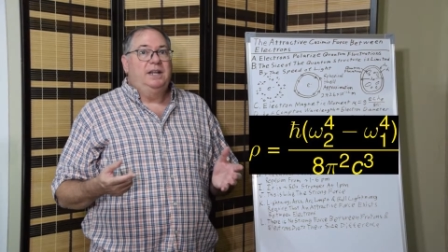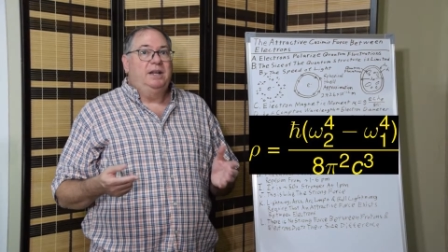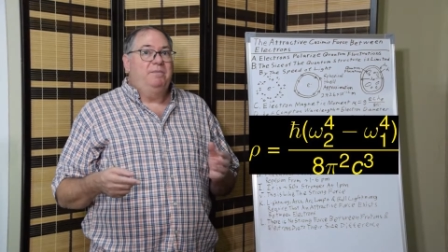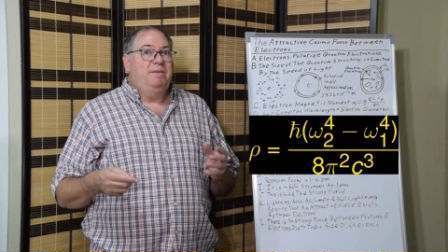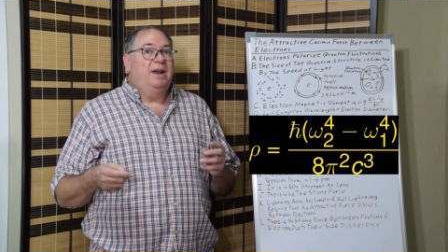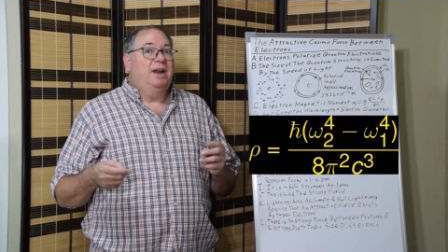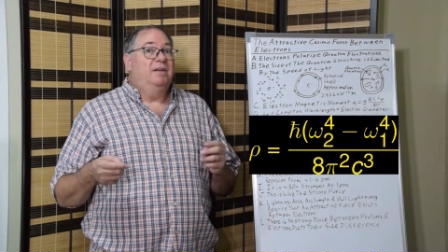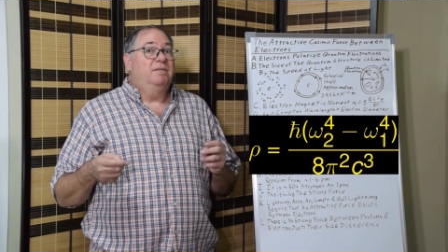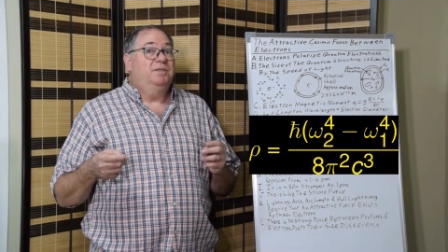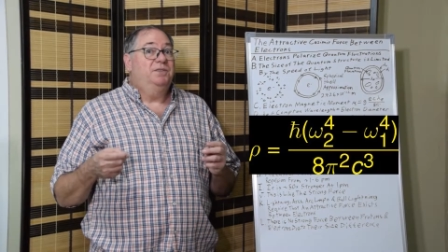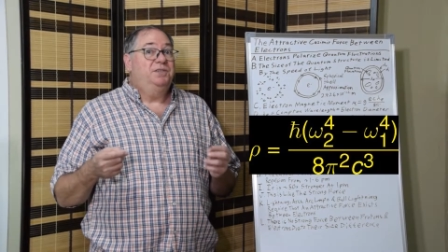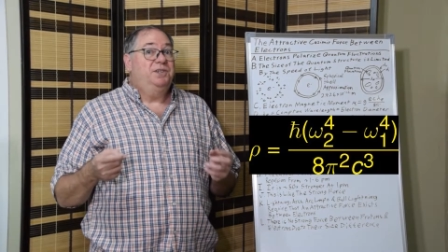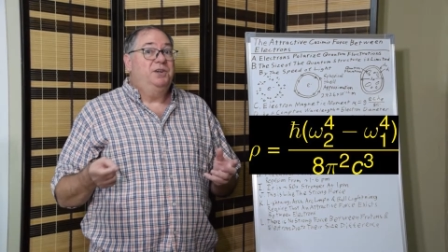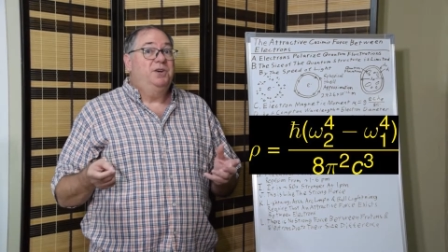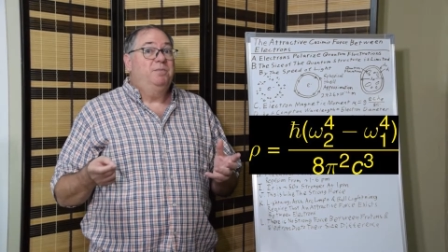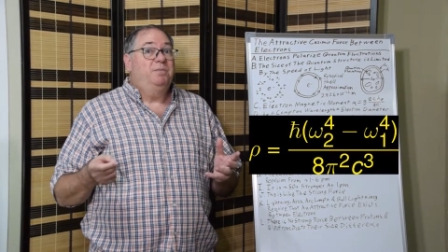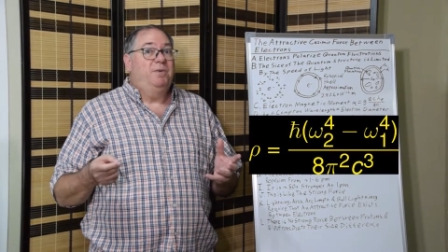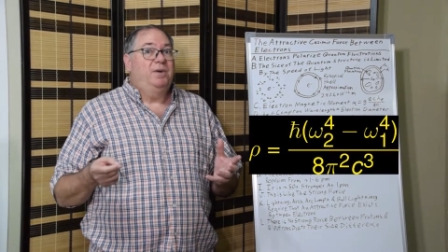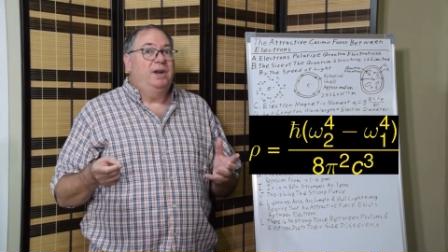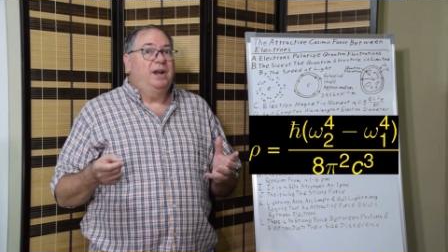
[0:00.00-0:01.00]
the amount of
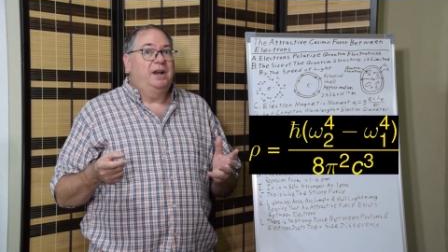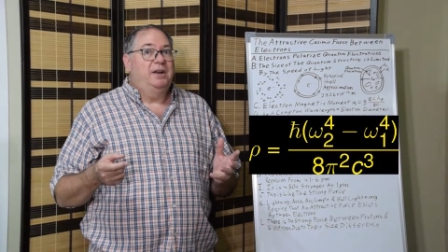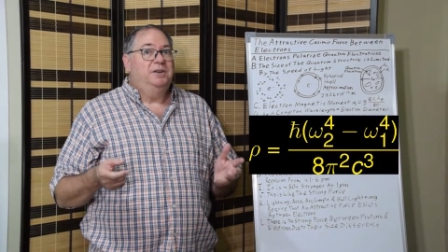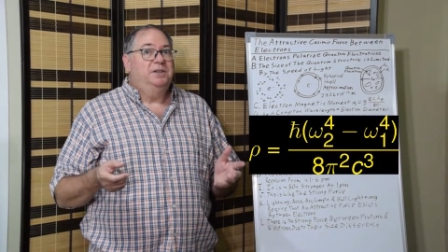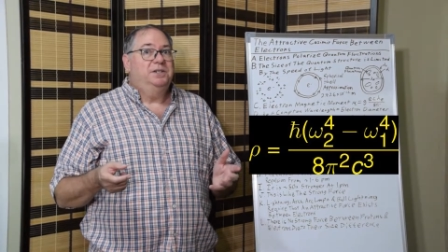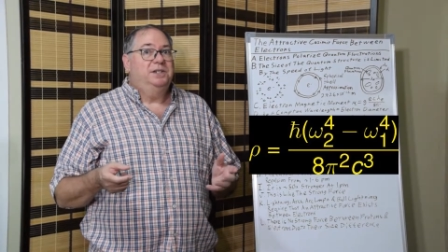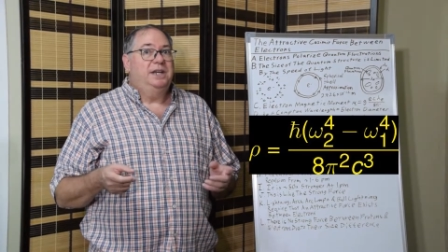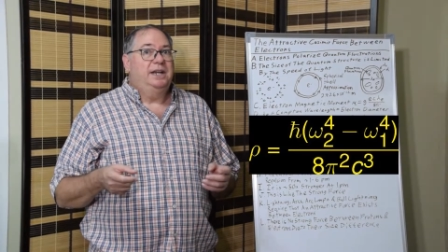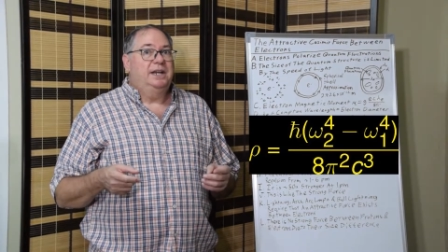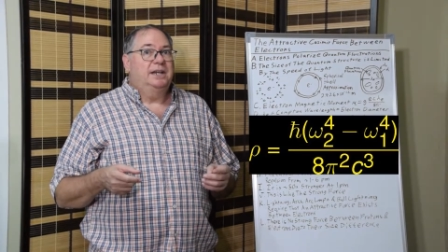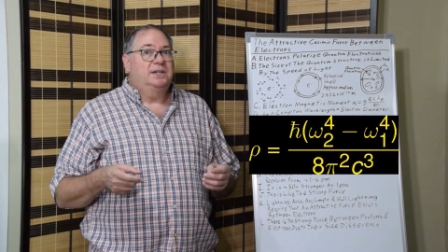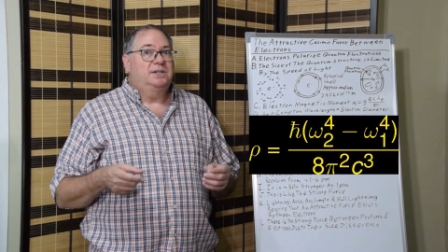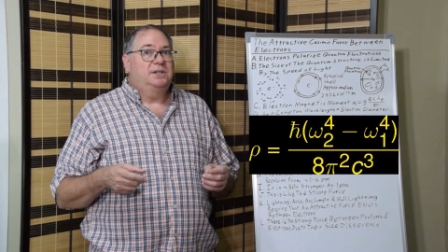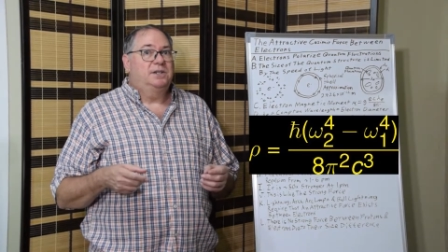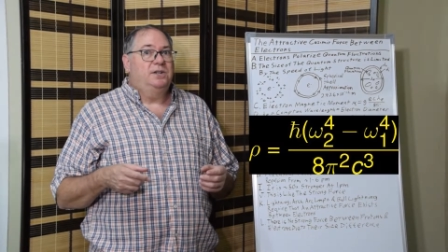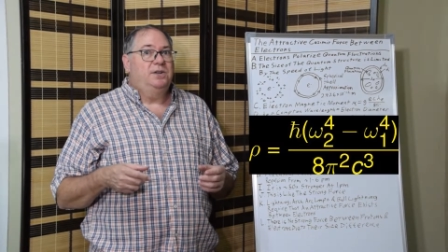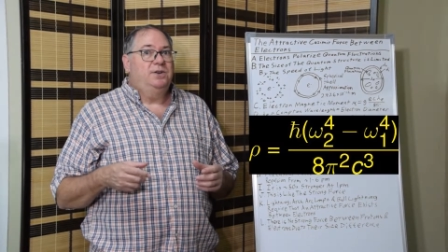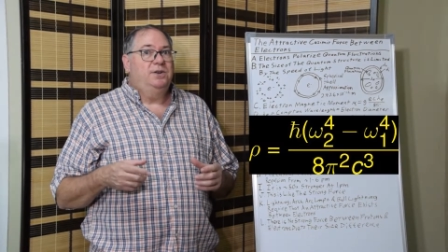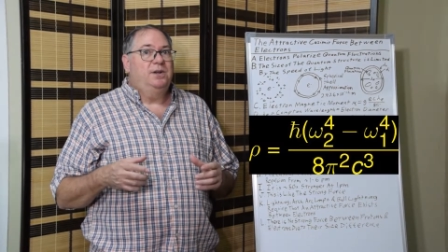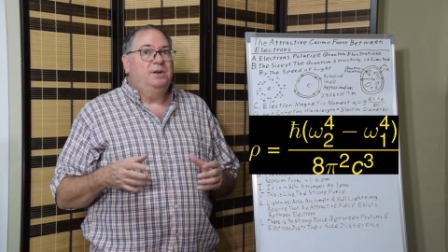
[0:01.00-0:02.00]
zero-point energy
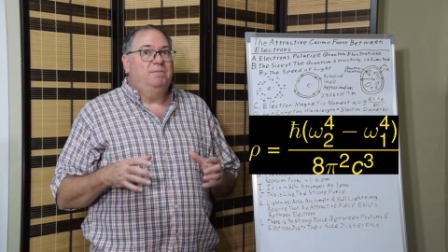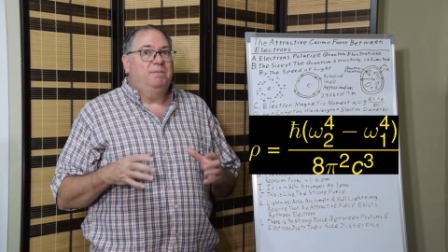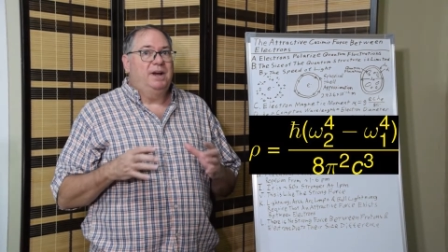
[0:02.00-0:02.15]
excluded